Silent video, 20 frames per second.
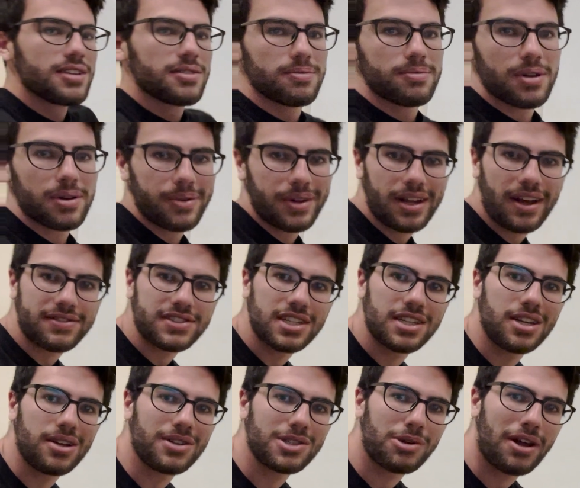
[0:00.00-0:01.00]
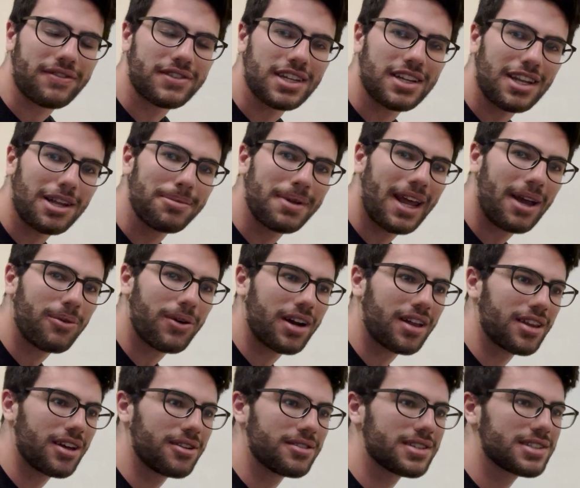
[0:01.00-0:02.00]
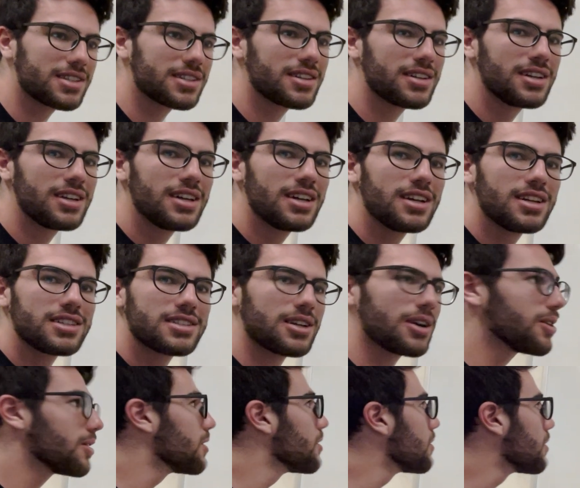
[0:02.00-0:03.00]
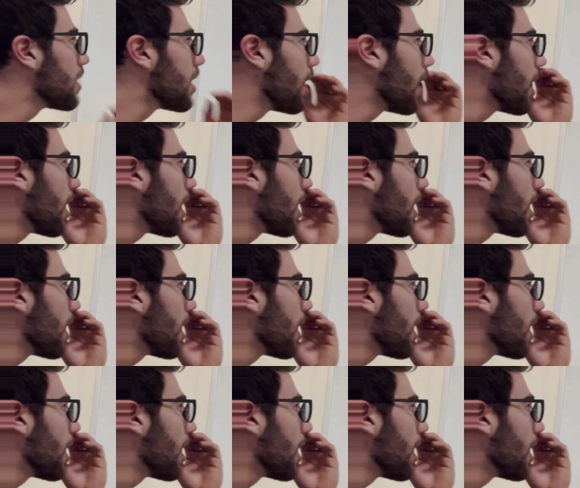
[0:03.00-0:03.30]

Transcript: what we have to do is we have to eliminate one of those. So,